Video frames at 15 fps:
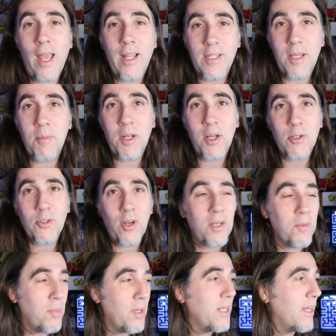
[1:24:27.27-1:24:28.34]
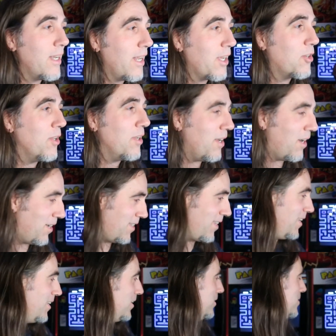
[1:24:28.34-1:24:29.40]
had come in here and tried to beat it and could not.
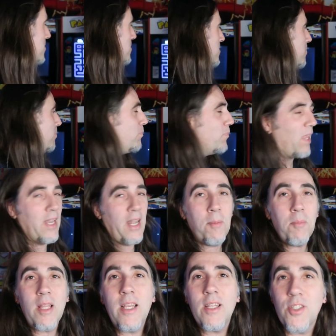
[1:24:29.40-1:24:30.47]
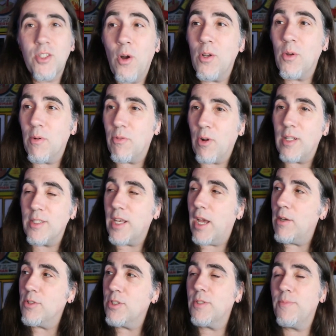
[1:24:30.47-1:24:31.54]
And Emily has gone to a friend's
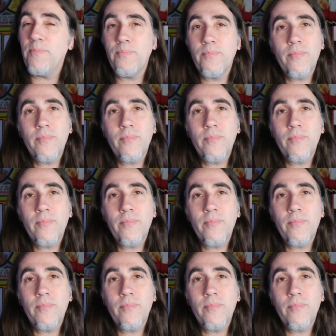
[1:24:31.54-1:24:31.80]
house.